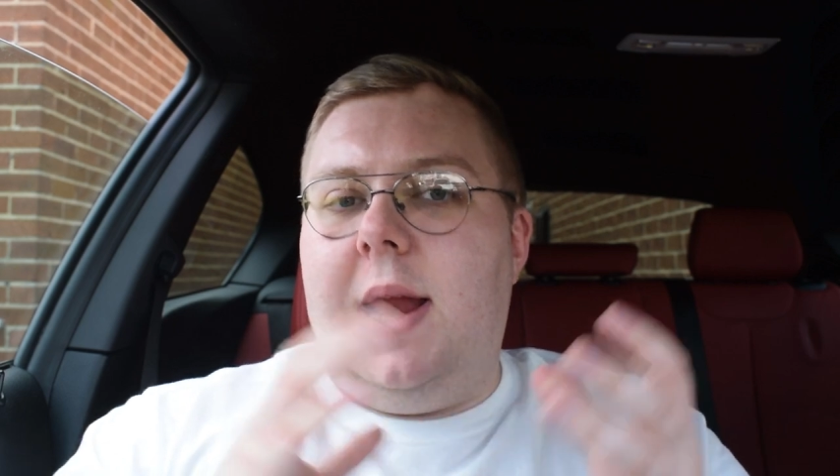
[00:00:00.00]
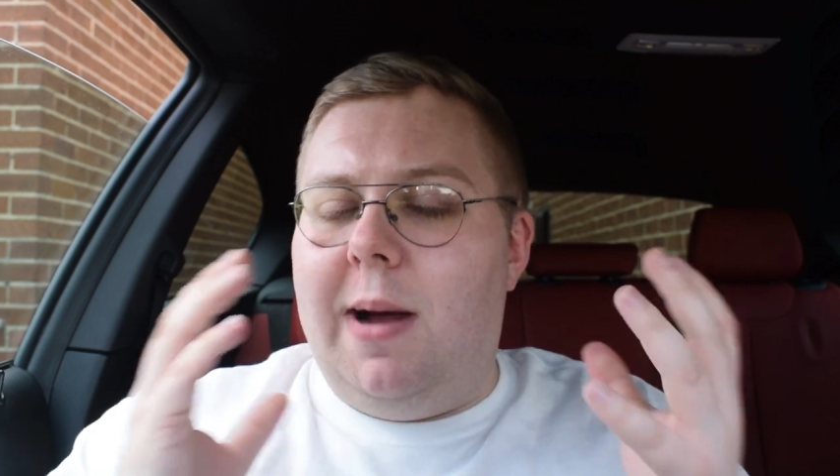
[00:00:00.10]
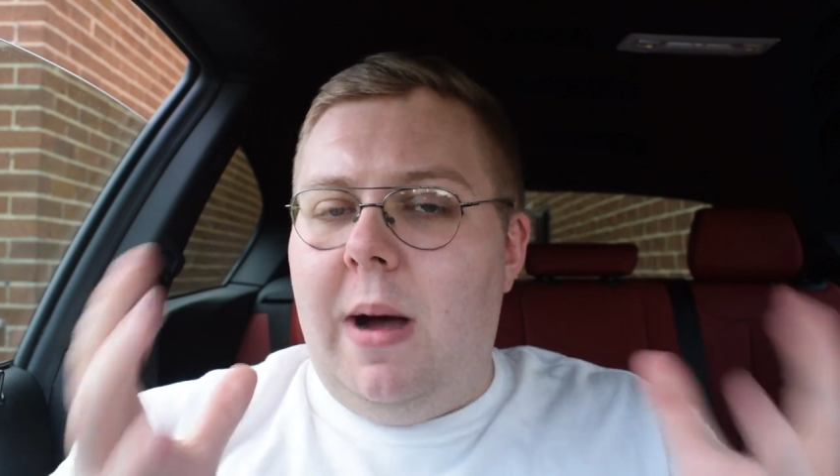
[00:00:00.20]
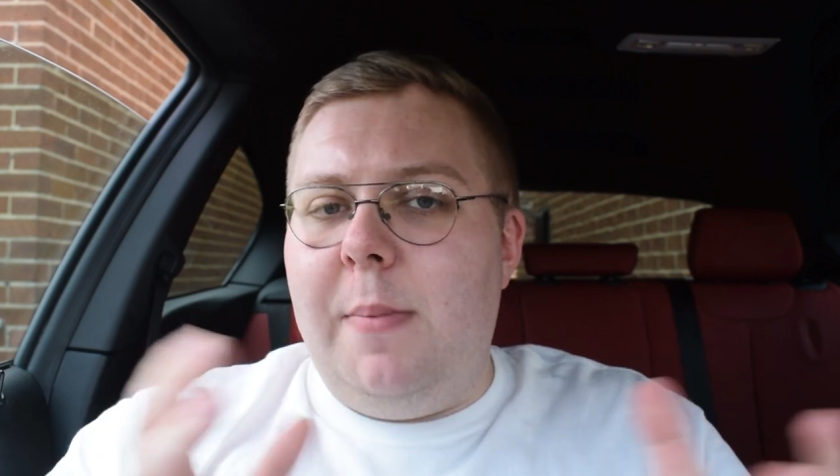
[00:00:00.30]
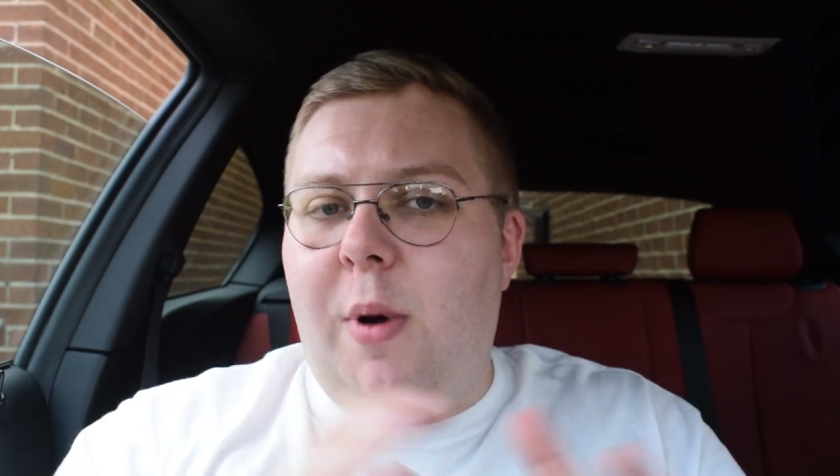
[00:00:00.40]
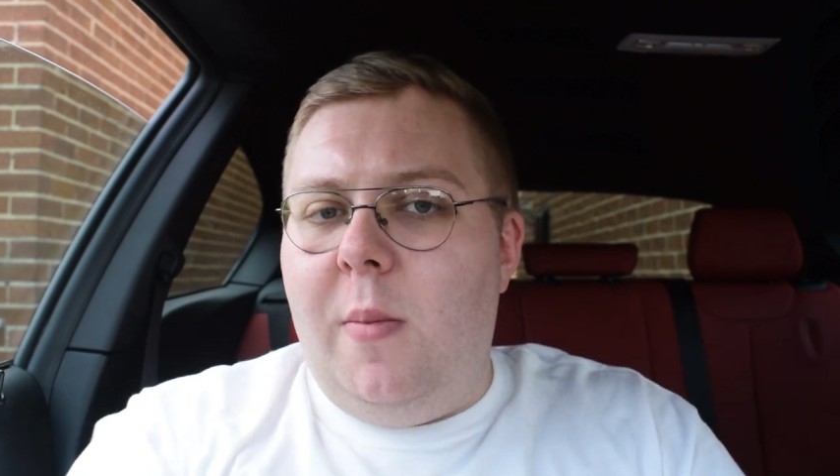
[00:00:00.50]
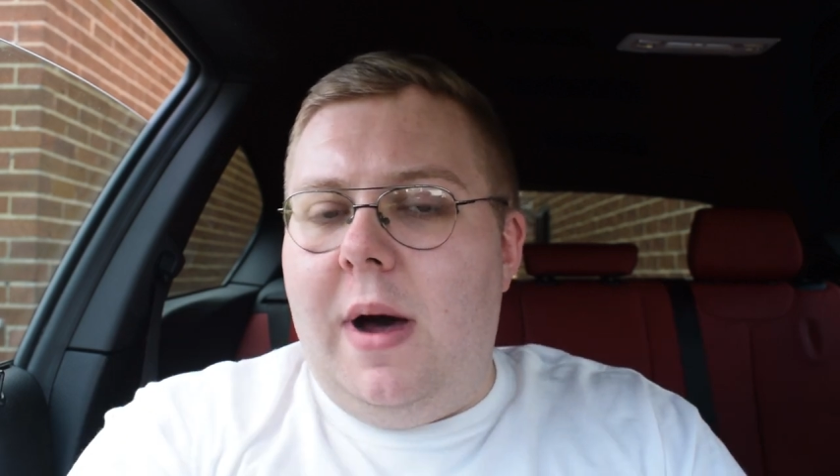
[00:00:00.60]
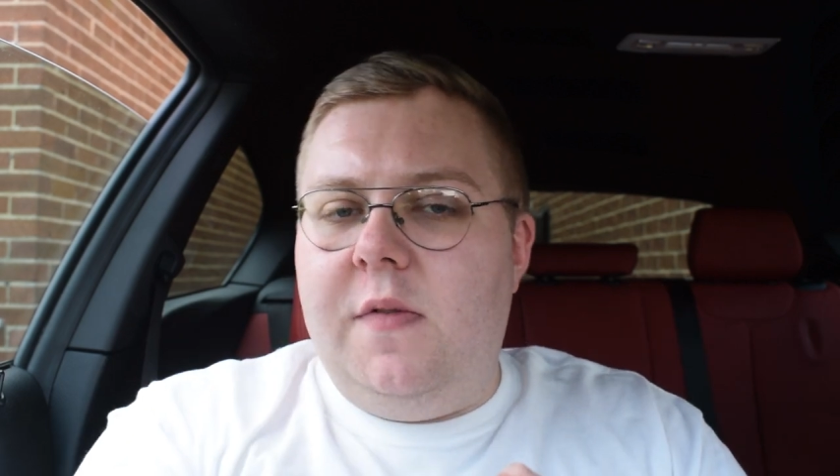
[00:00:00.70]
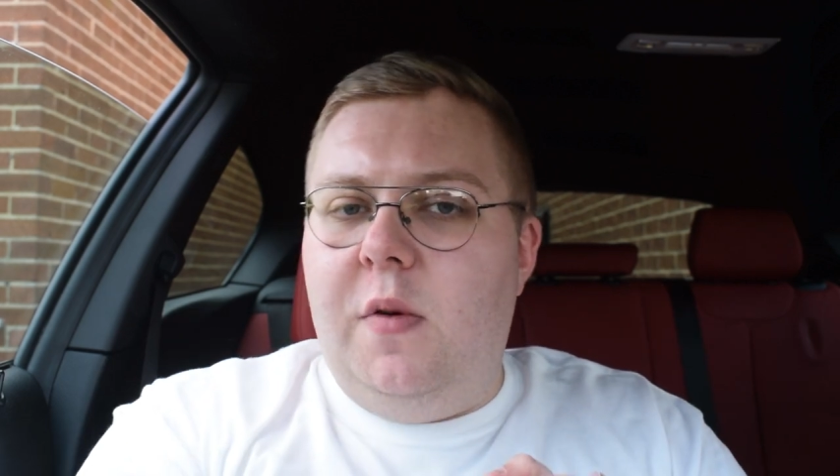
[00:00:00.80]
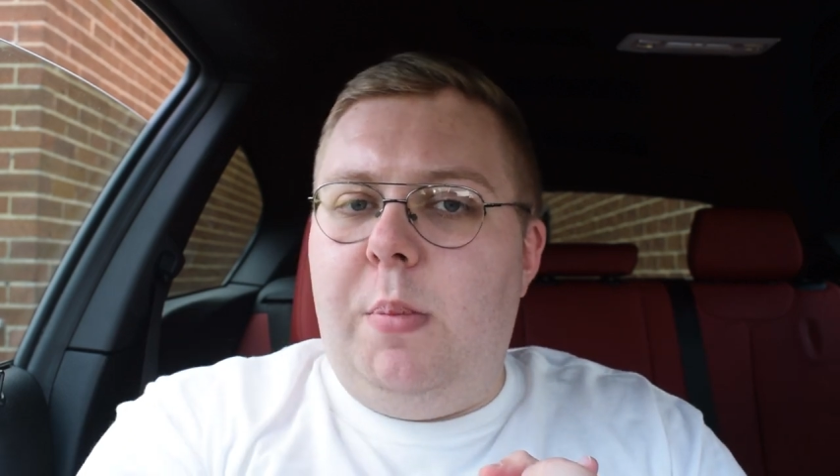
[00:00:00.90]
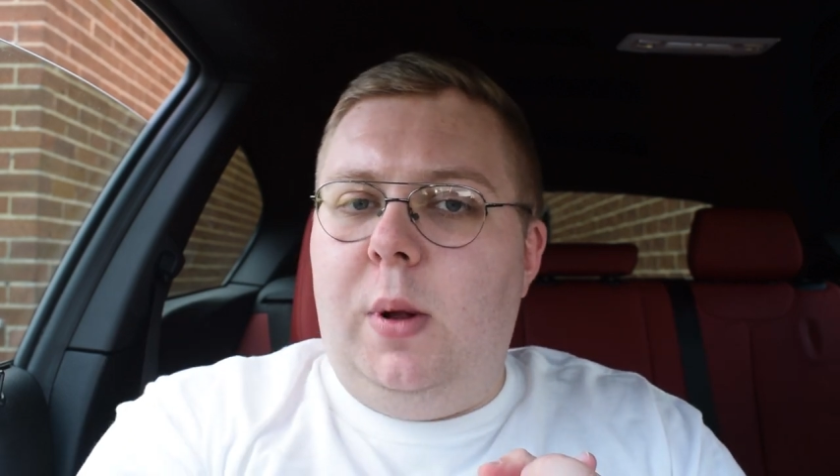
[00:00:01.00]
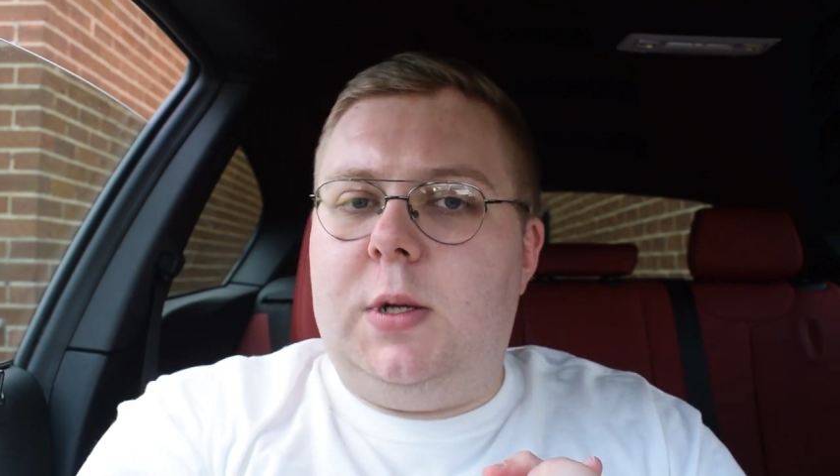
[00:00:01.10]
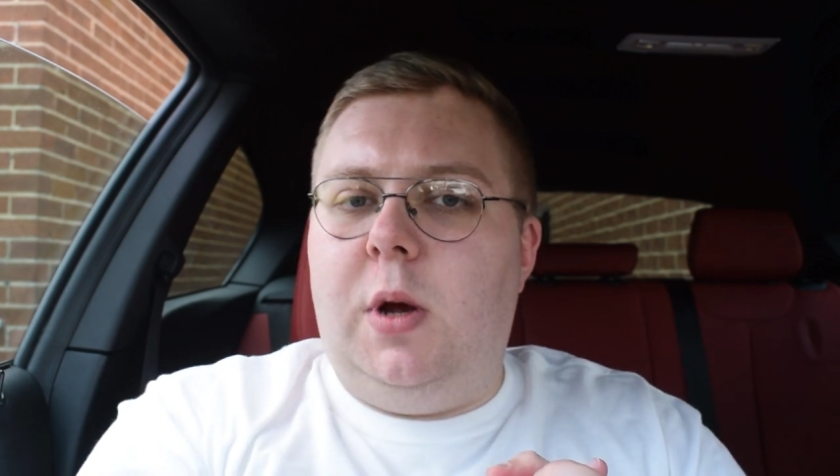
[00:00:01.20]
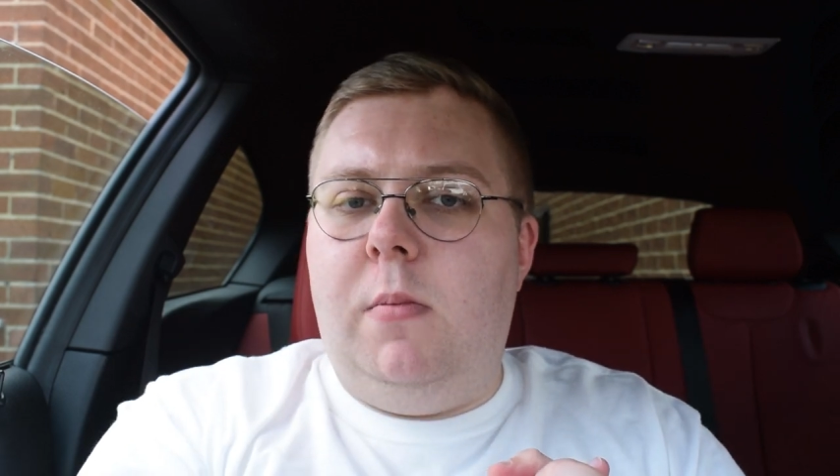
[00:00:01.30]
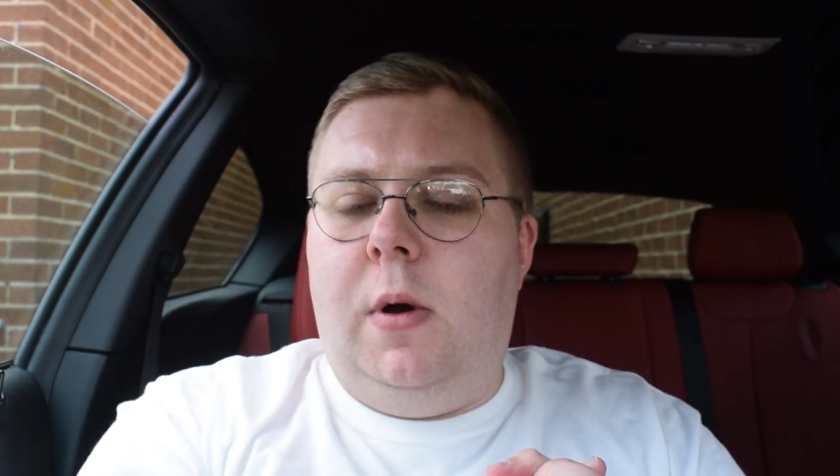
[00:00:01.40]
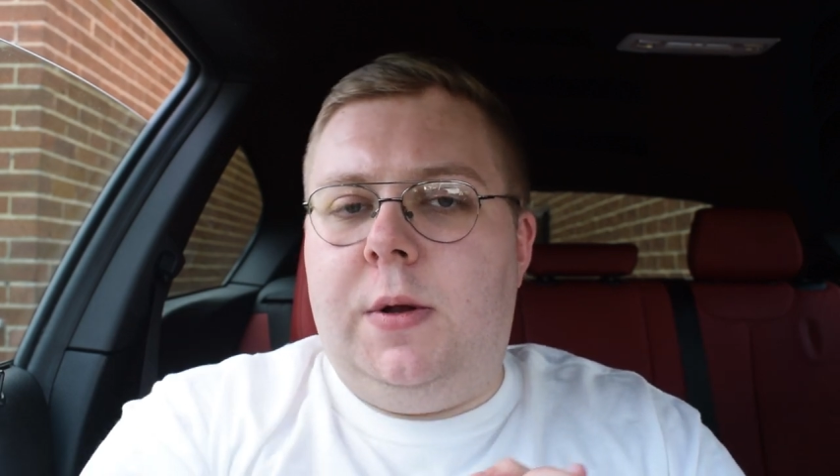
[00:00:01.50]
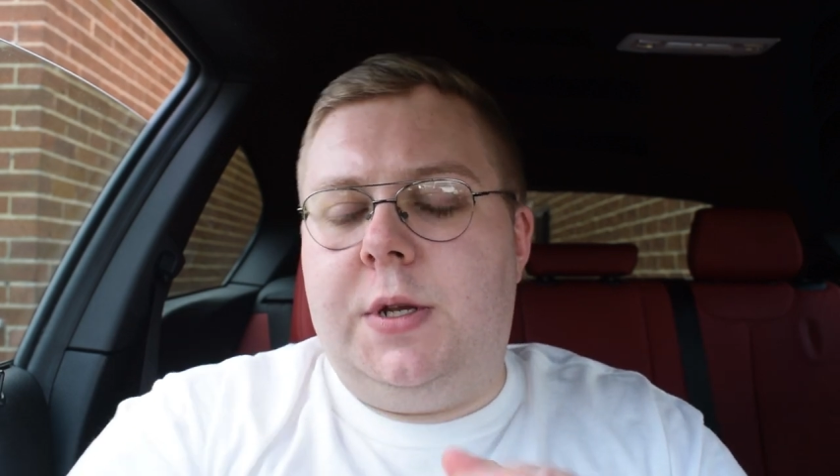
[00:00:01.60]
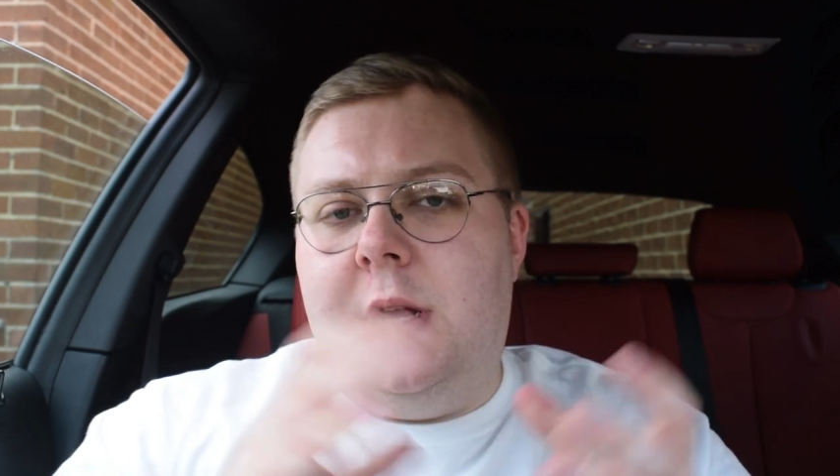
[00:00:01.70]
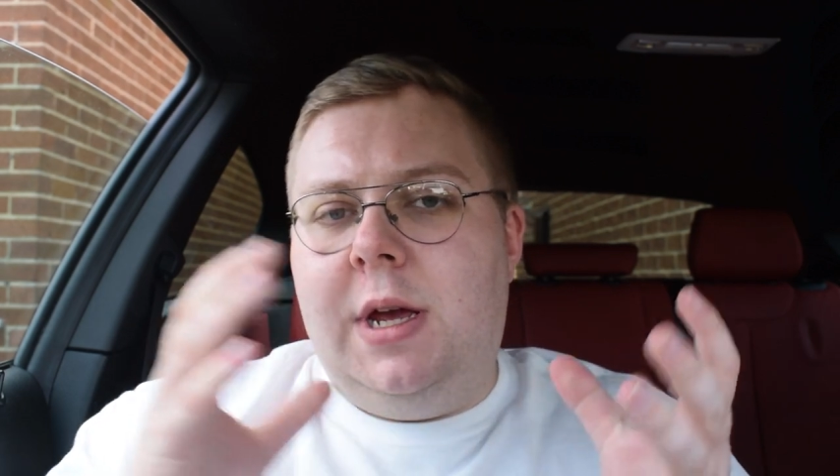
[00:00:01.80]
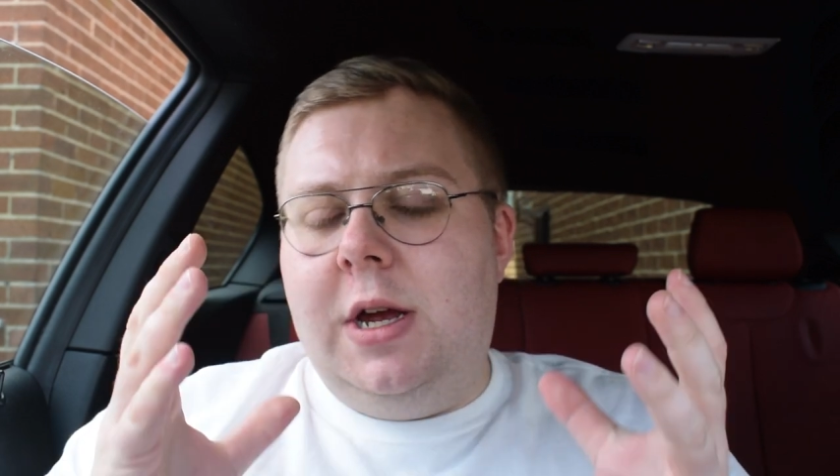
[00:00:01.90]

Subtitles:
Now I bought mine from Bolton Mods.